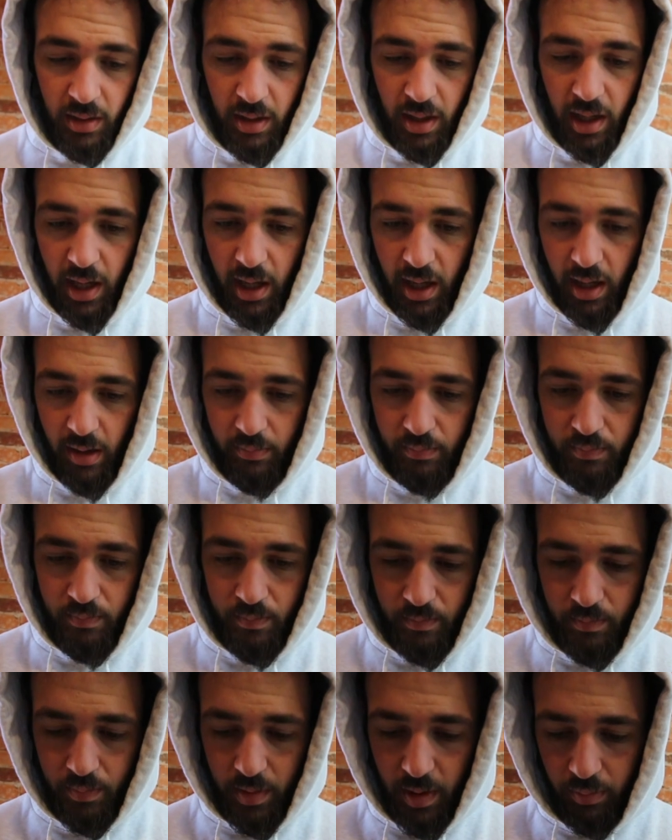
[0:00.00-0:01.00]
and
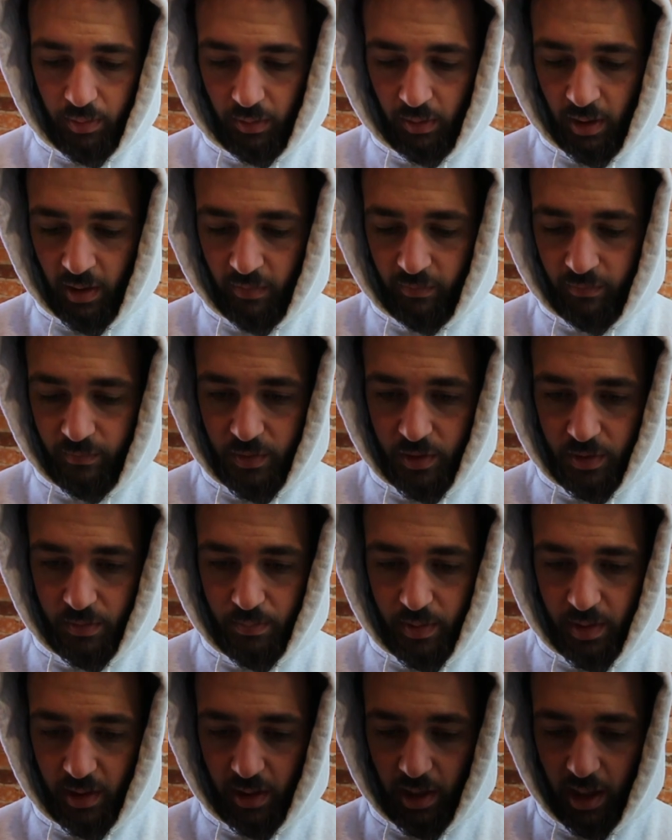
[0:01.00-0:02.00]
people have
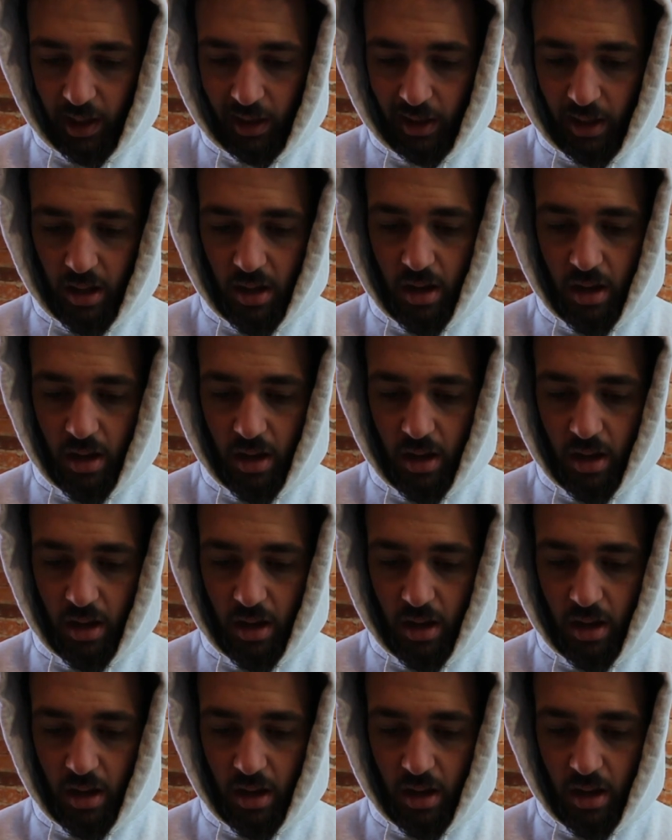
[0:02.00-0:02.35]
just been like,